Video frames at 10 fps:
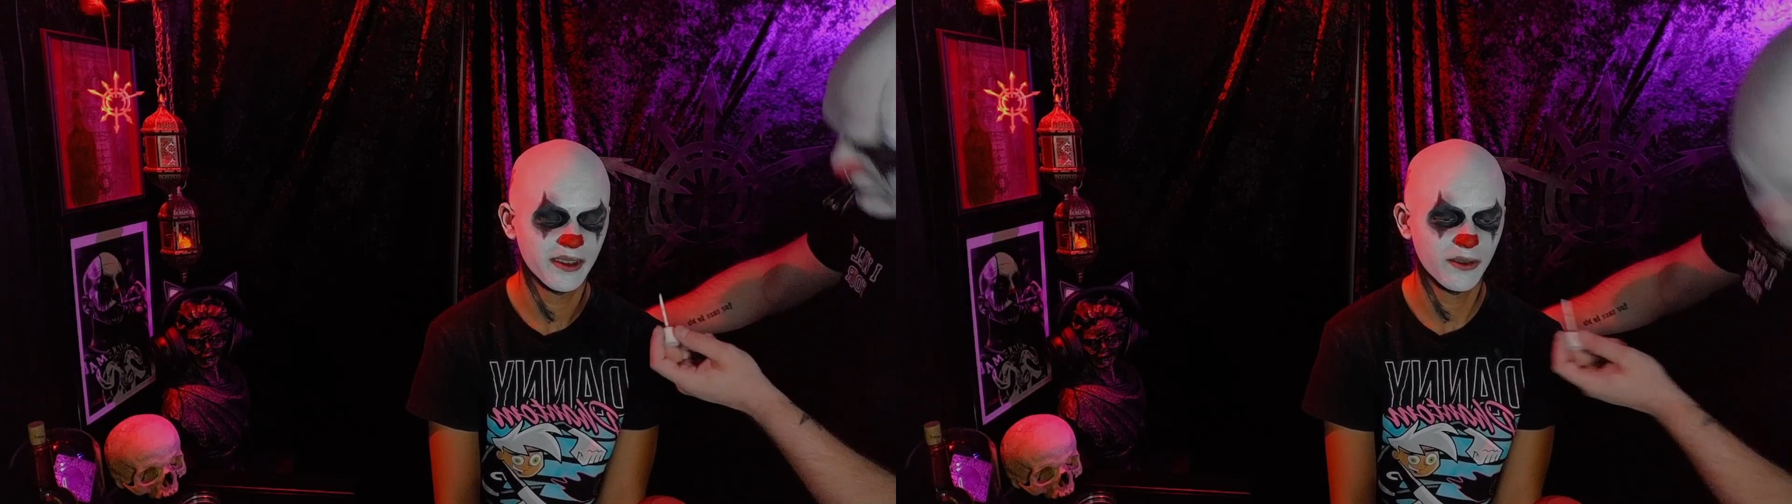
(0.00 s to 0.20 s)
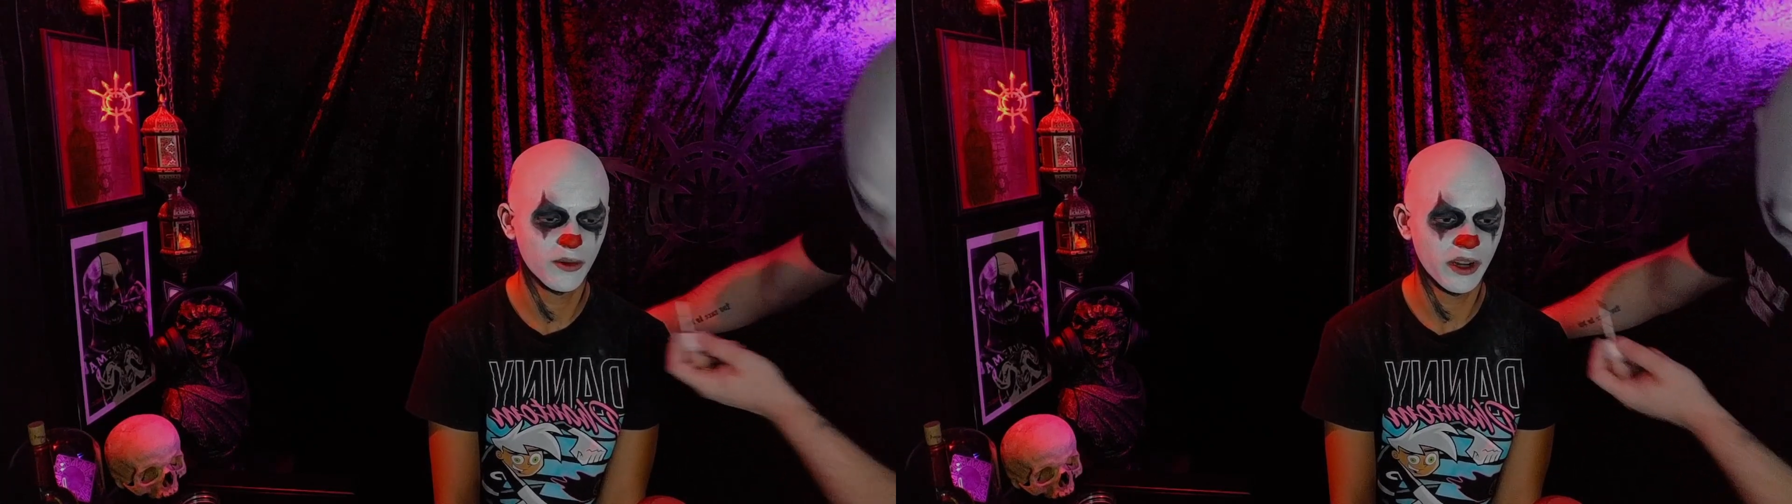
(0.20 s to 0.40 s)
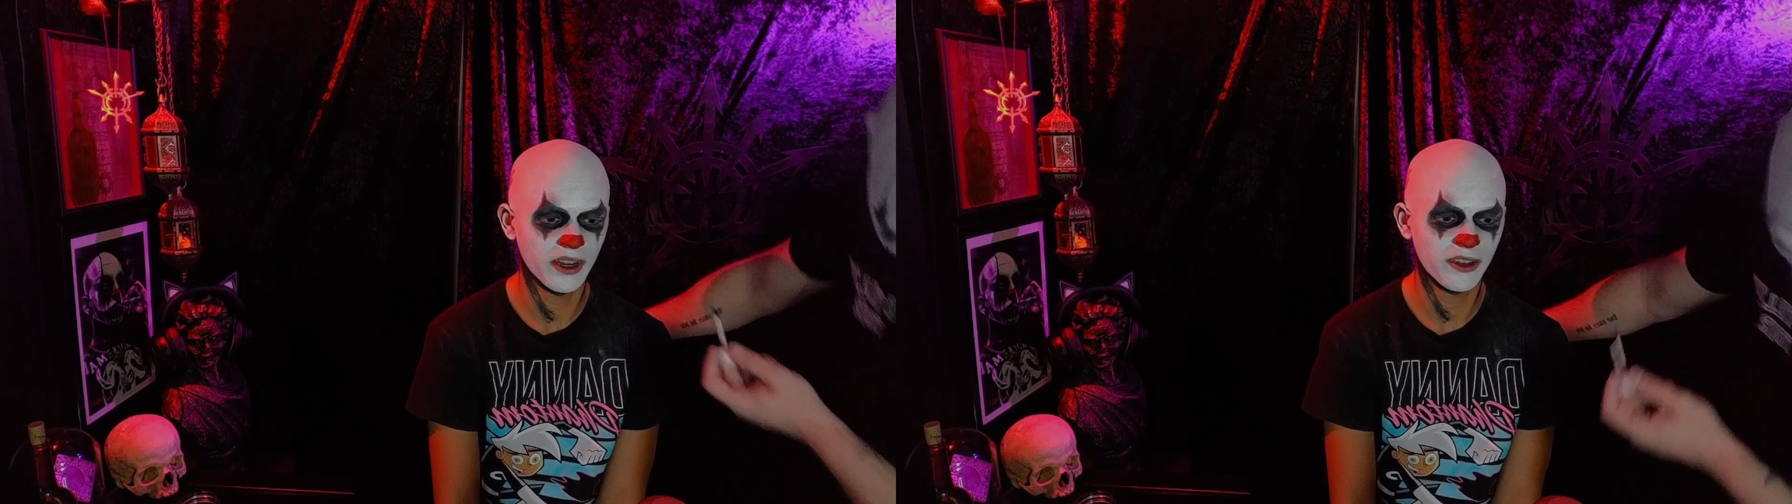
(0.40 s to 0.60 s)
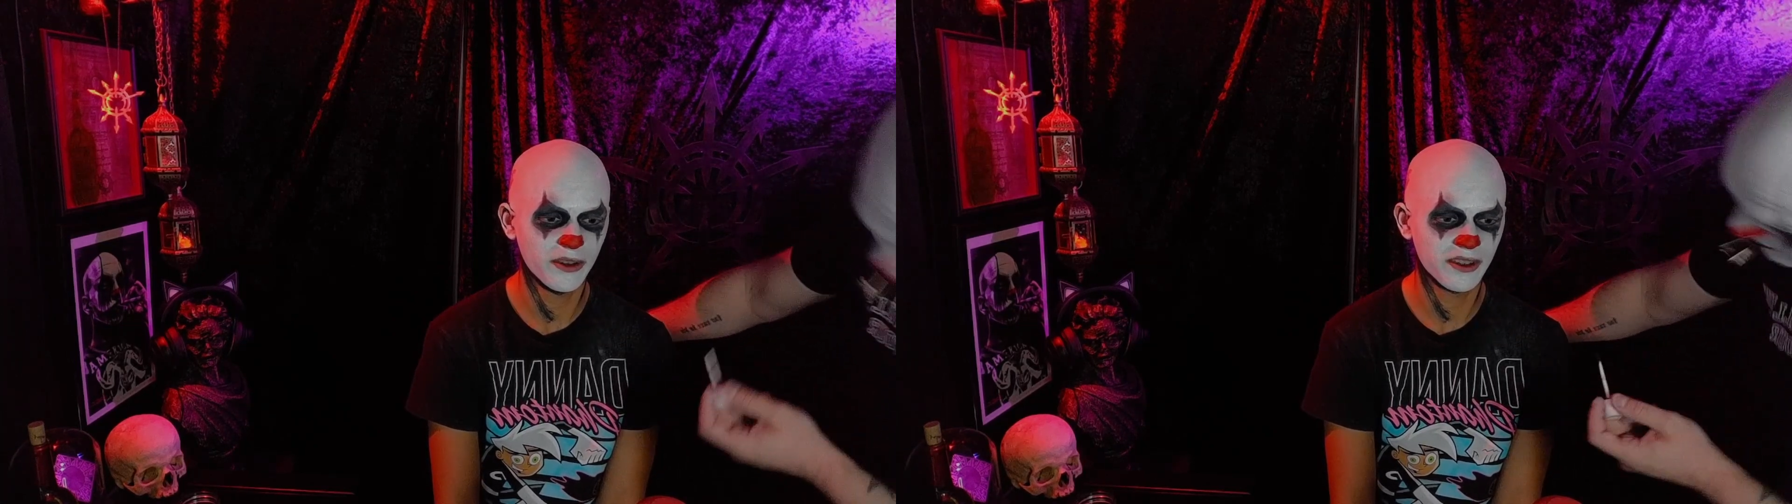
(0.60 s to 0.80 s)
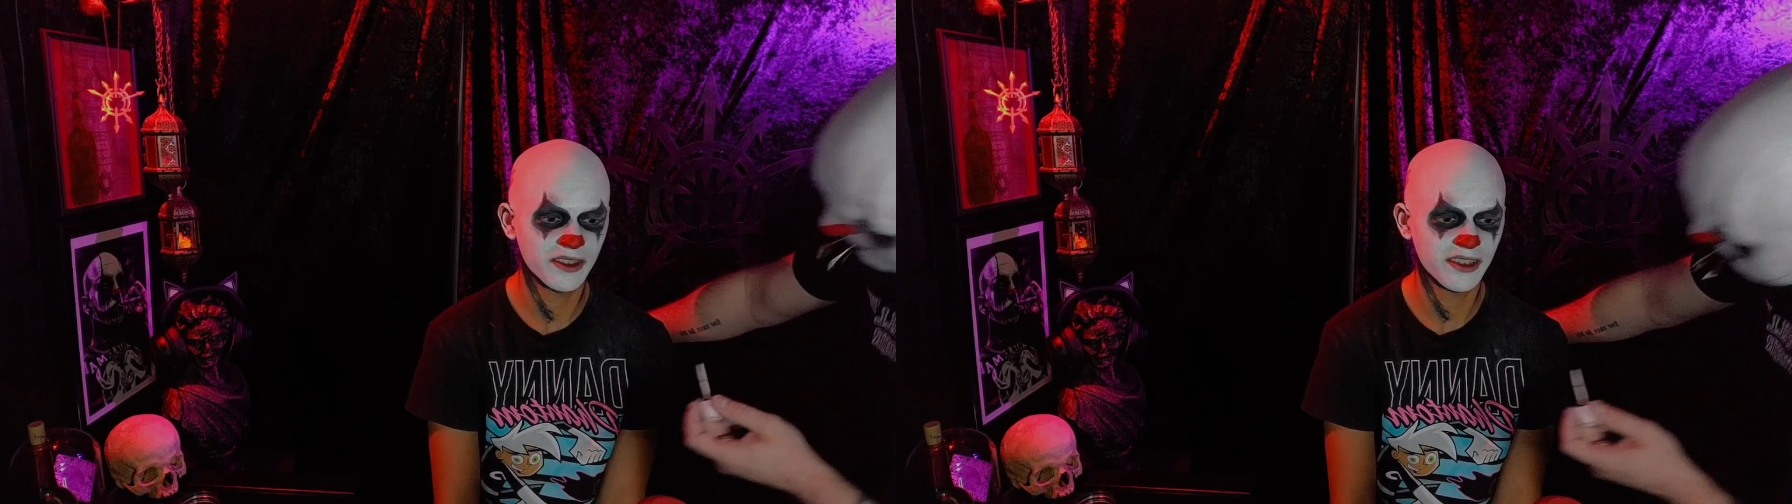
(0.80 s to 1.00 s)
Why do you
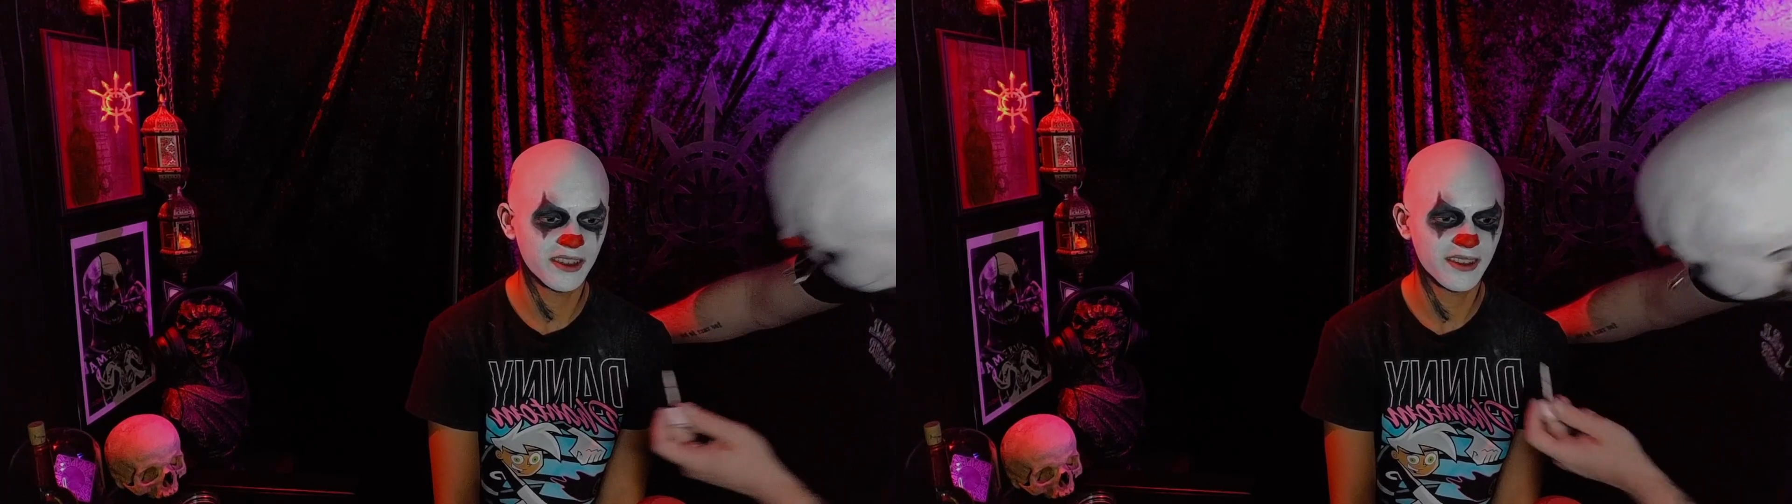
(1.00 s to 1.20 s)
exist?